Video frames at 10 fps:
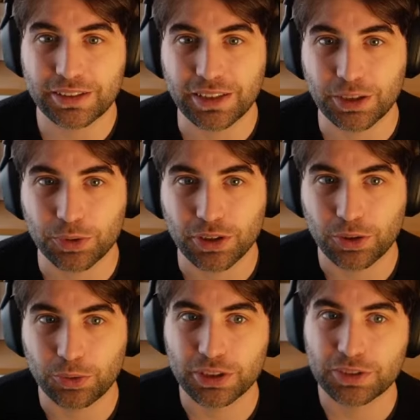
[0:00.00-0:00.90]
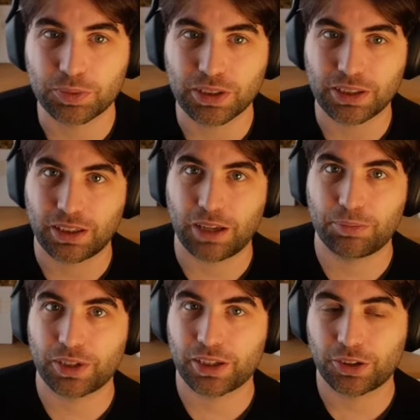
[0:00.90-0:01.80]
will always be a
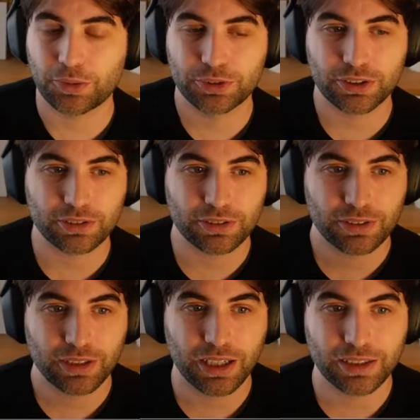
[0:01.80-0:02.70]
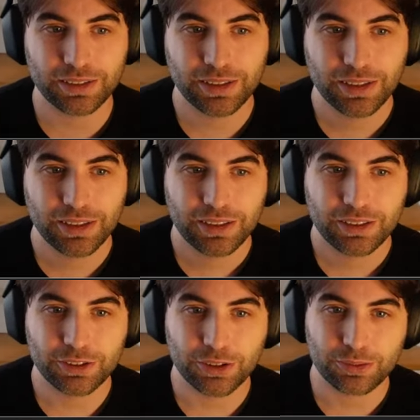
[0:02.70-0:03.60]
better option. And
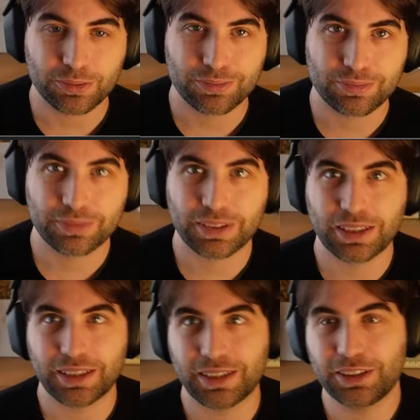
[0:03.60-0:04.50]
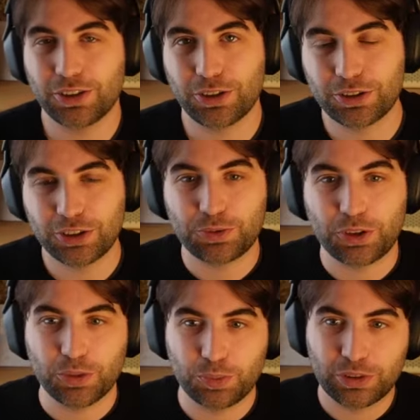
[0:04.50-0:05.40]
in Godot is where
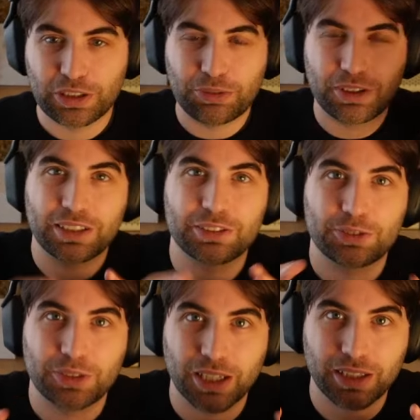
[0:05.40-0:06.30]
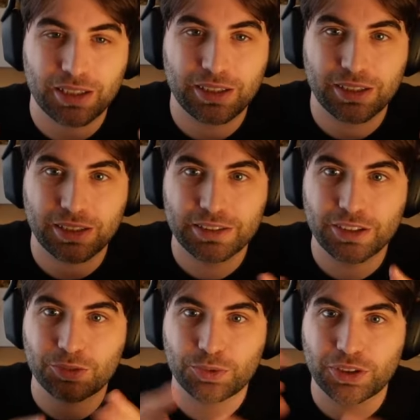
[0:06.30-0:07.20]
you put everything together. It's
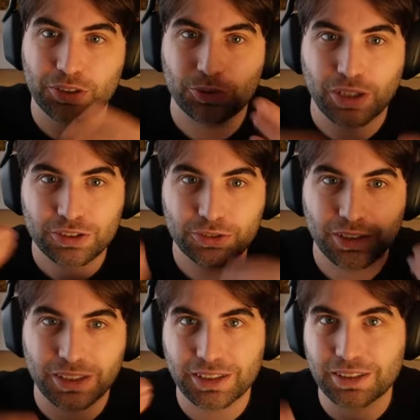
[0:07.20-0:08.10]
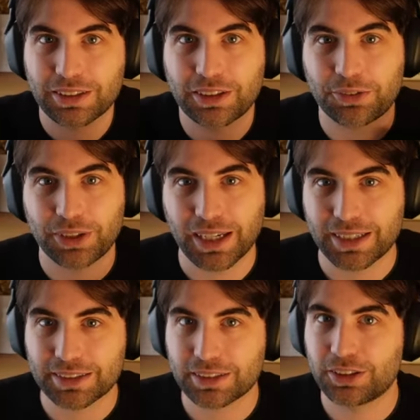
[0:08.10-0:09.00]
not where you actually
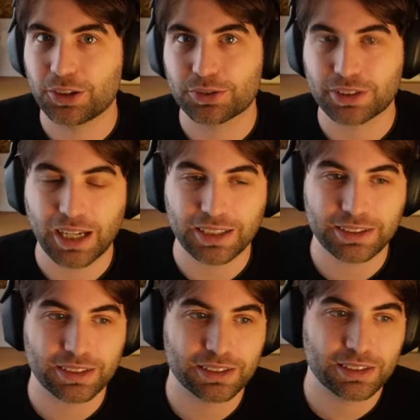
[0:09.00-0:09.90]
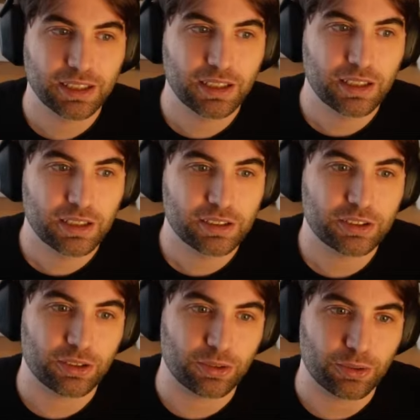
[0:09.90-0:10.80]
create those assets.
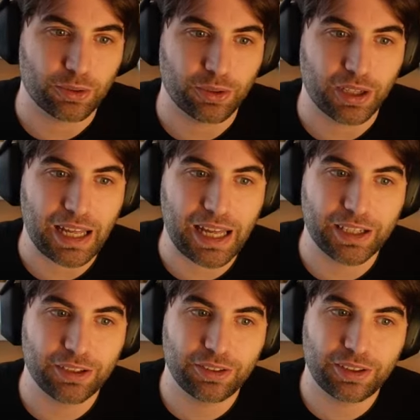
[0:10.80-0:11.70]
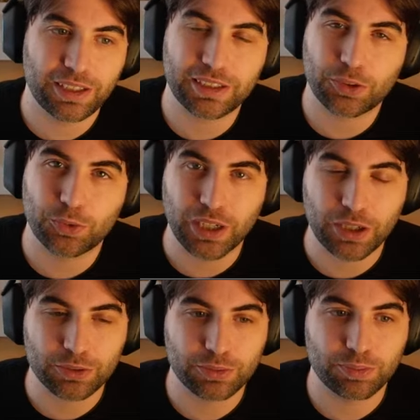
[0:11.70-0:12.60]
So I don't think that
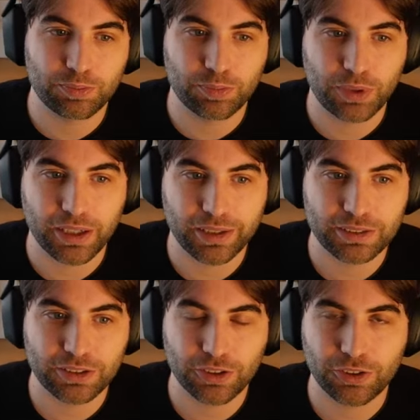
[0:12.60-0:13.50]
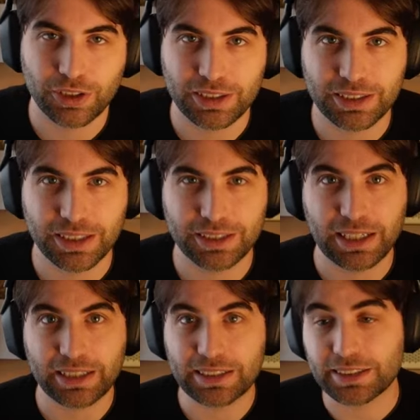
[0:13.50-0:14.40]
without plugins you're gonna see it
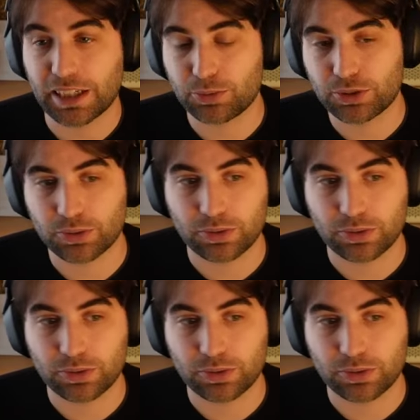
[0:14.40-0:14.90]
anytime soon.